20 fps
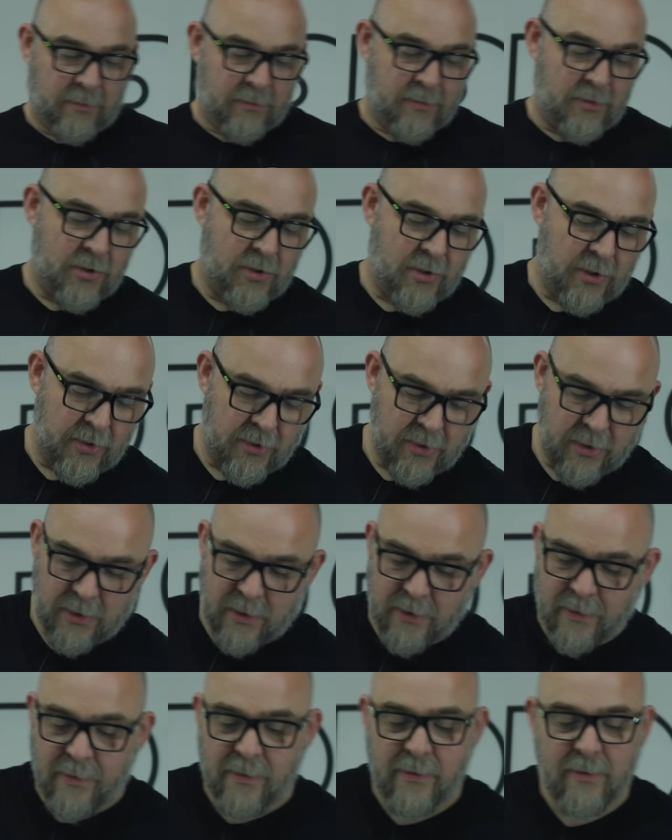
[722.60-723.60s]
the tusks,
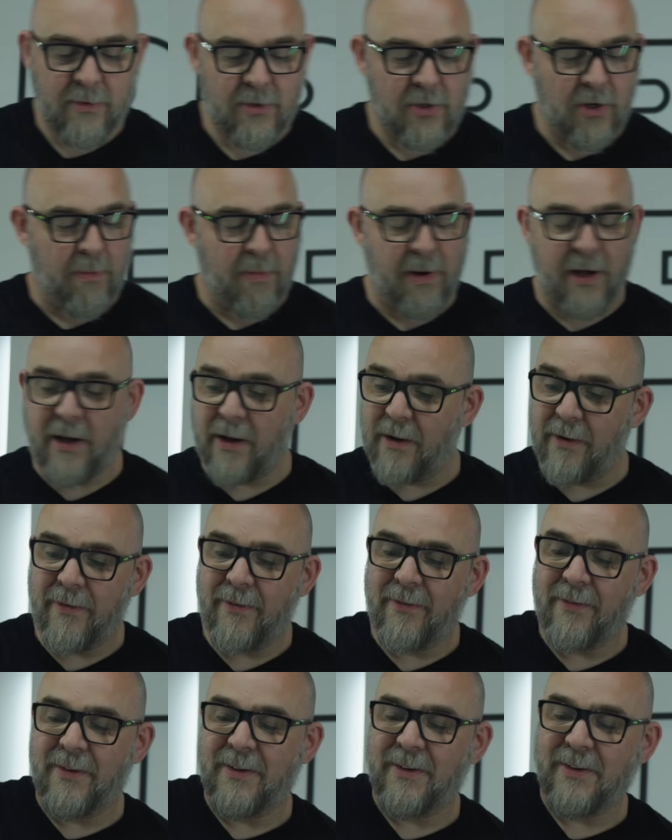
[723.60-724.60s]
2-part,
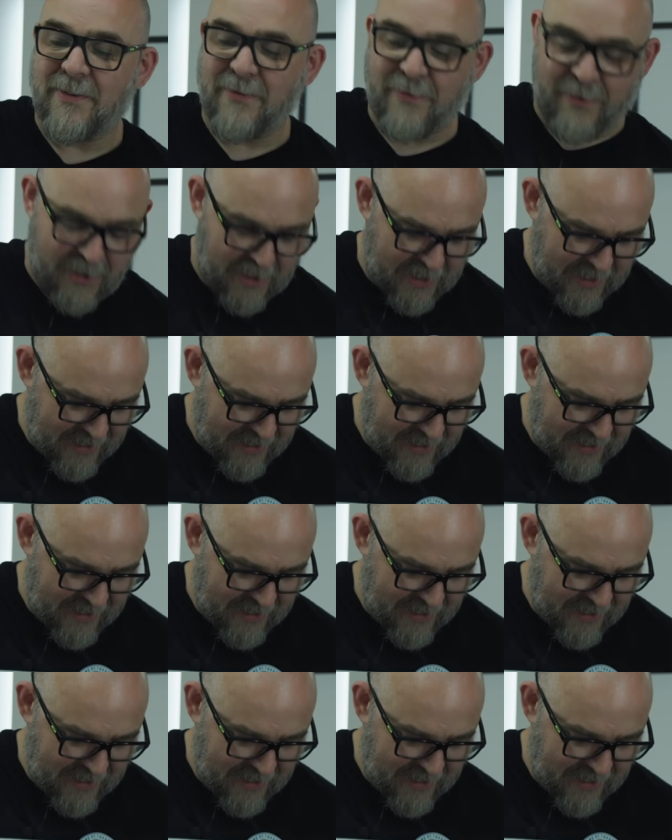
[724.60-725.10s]
funny.